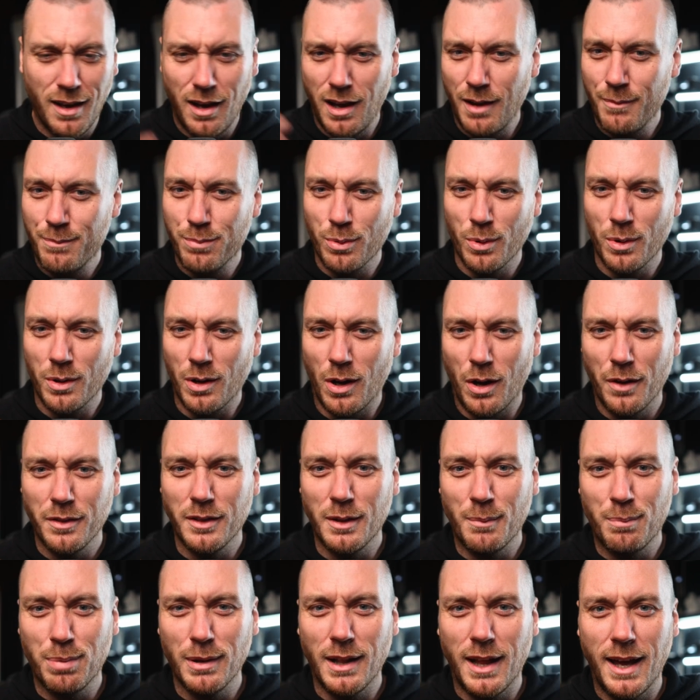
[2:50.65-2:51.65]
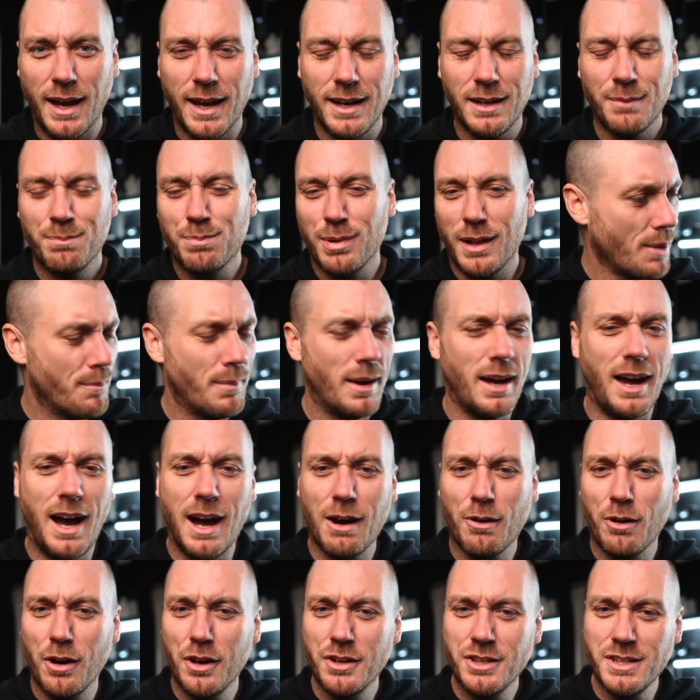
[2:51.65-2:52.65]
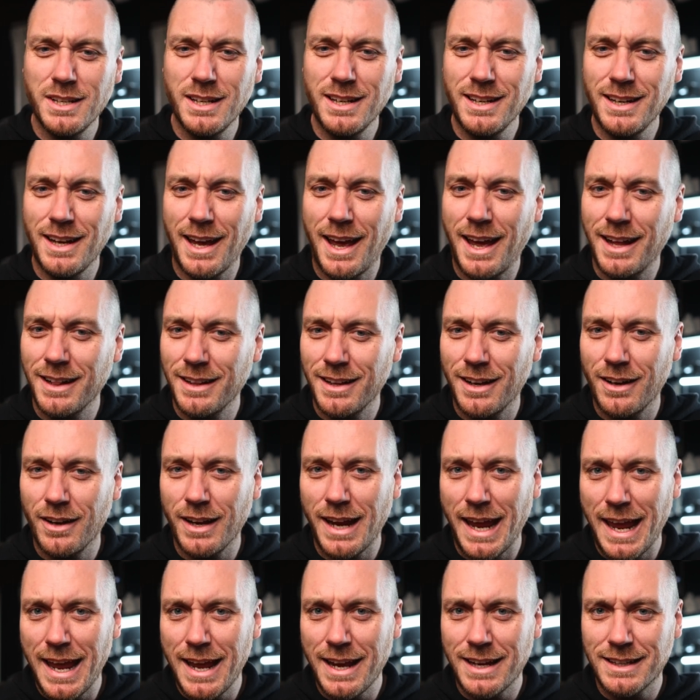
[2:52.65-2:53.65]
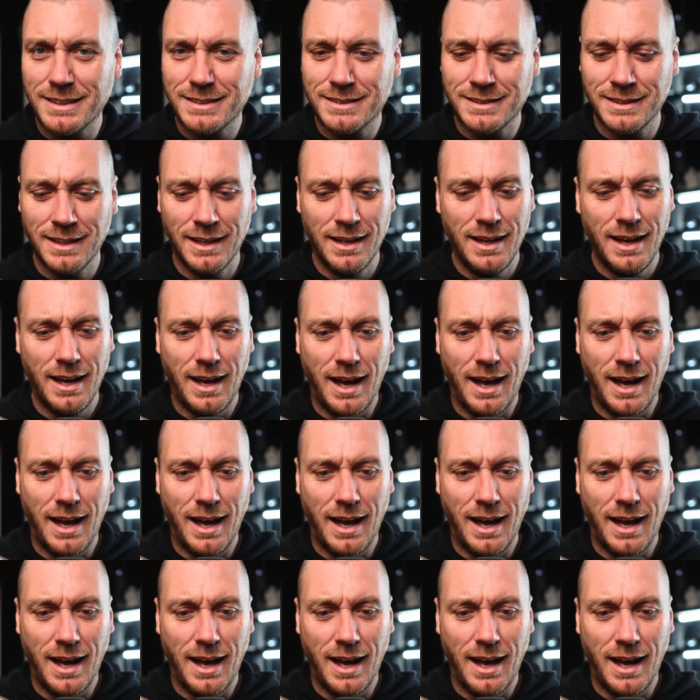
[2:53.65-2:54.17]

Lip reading: I brought it on the plane, my ROG LAX,